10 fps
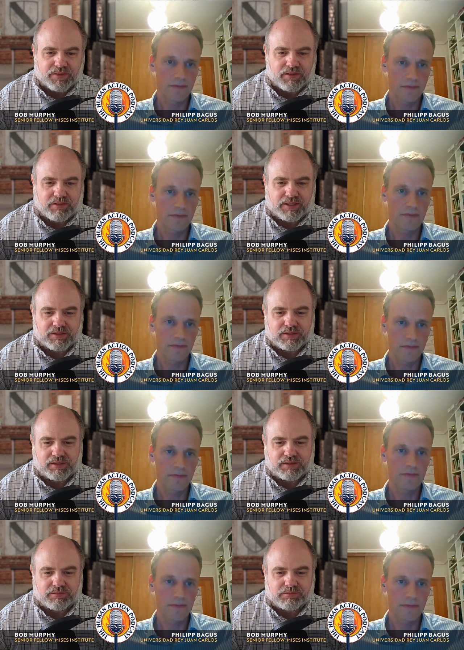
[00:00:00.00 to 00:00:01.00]
Speaker 1: that's
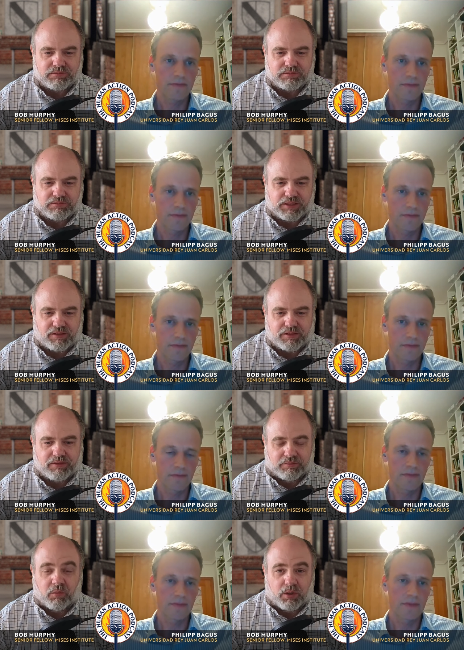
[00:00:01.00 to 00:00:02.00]
uh, yeah.
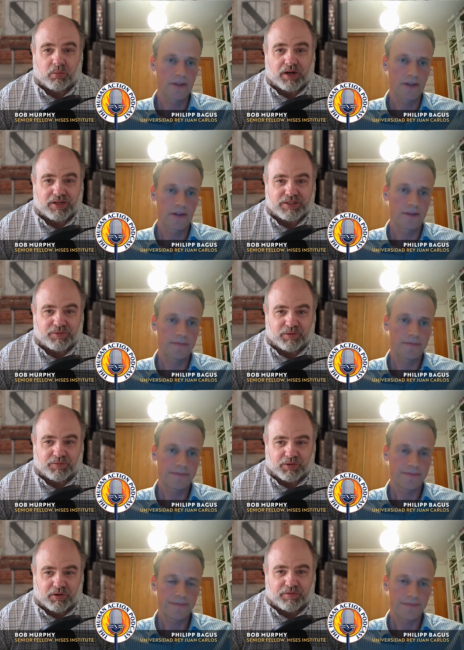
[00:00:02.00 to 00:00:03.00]
Whereas if it, if,
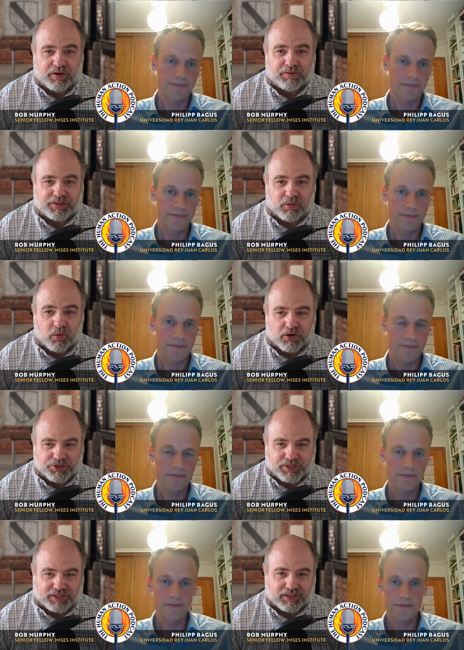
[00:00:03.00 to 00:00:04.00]
if everything were
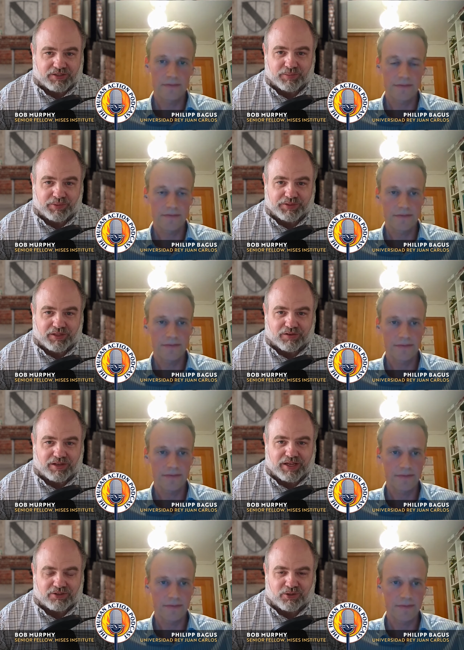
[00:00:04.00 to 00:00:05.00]
just like in a simple
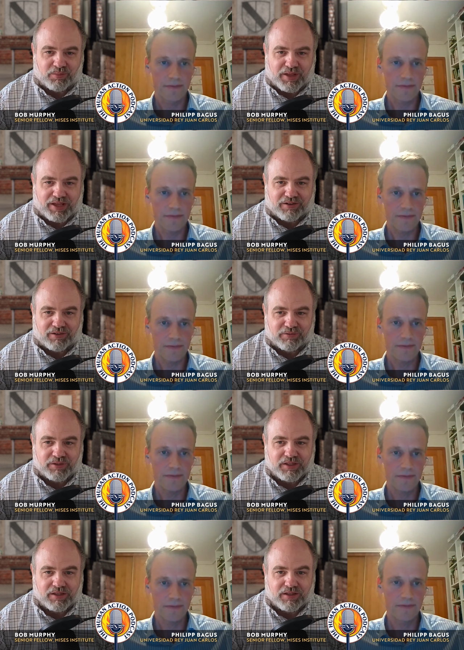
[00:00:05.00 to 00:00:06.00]
neoclassical model of
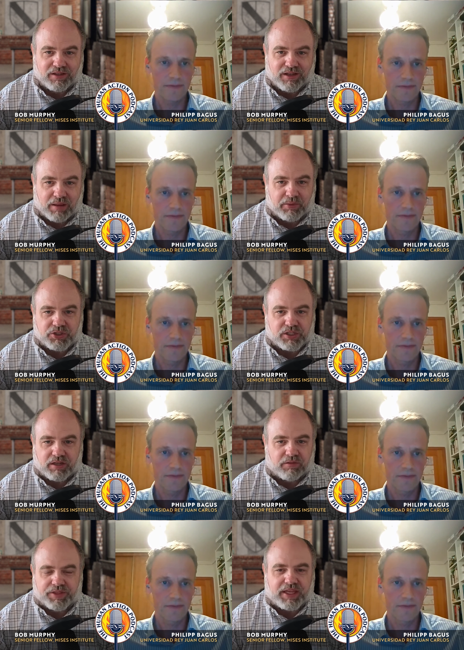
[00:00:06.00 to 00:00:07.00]
how much
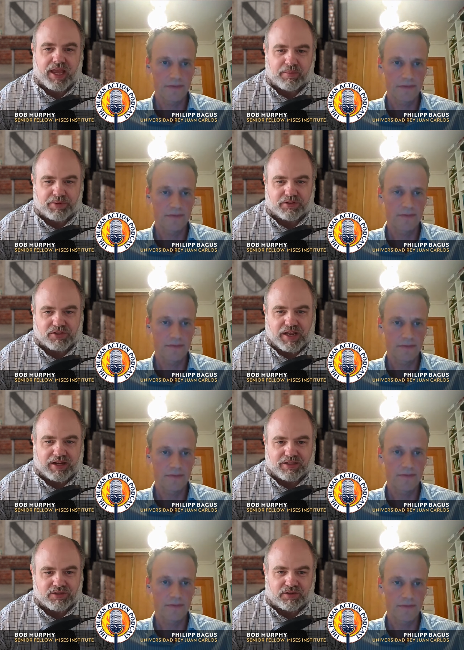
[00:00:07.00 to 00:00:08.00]
of the capital
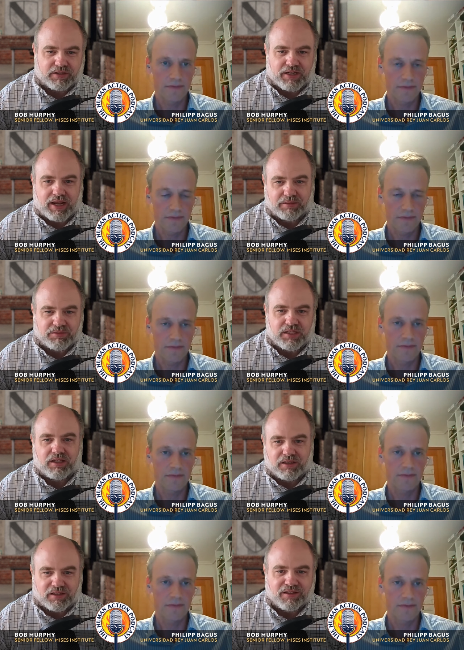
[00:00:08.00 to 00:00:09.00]
stock is there at time
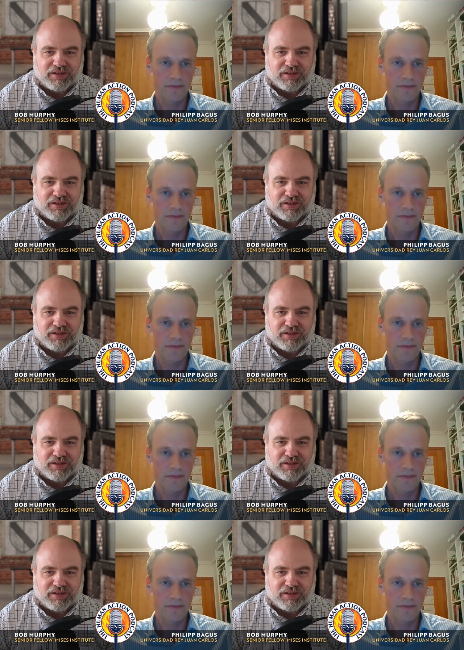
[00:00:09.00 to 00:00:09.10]
t,